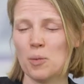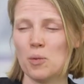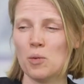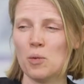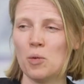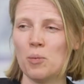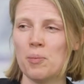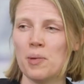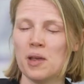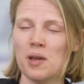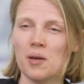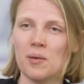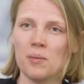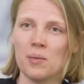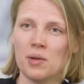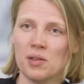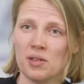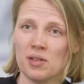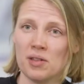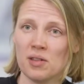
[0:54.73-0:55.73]
albeit
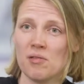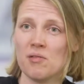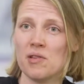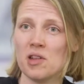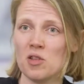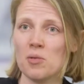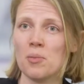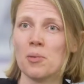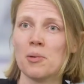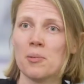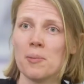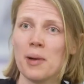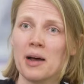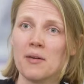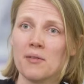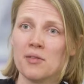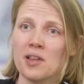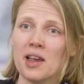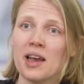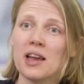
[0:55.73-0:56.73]
with a reasonable amount
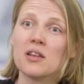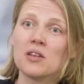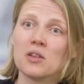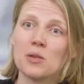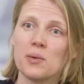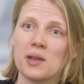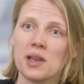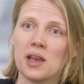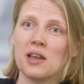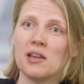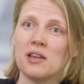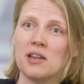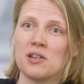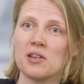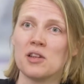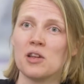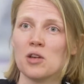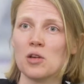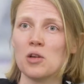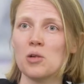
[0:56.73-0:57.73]
of debt, so we get a
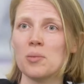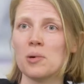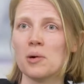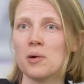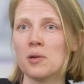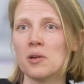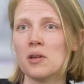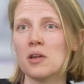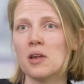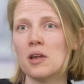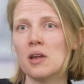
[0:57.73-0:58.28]
decent coupon.